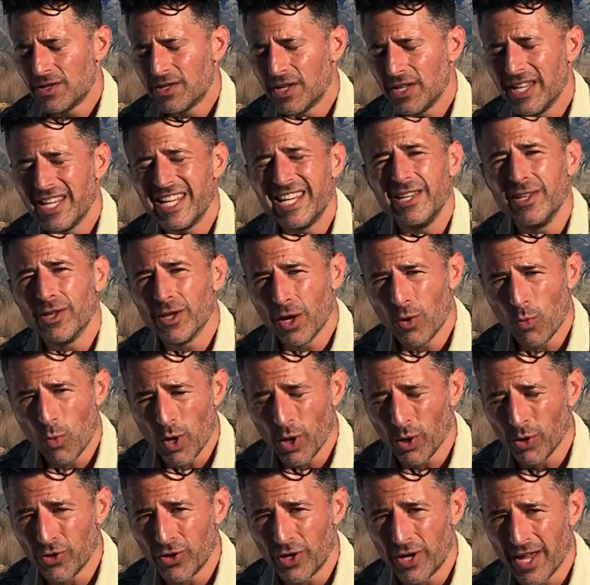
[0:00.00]
to the Gila
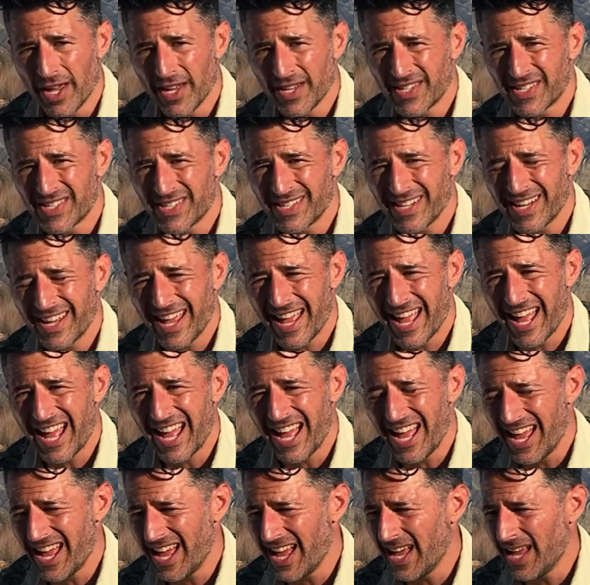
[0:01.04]
wilderness
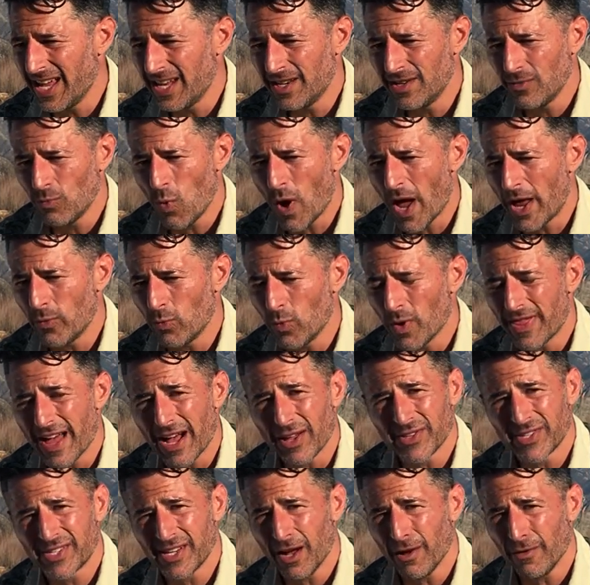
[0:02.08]
and went
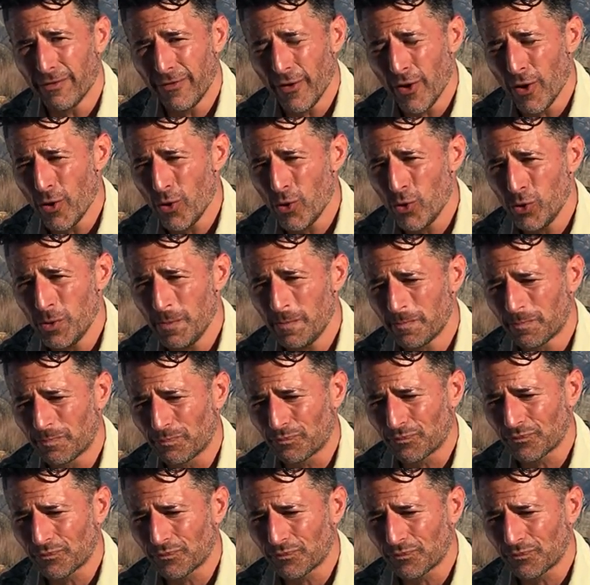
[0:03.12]
without cell phone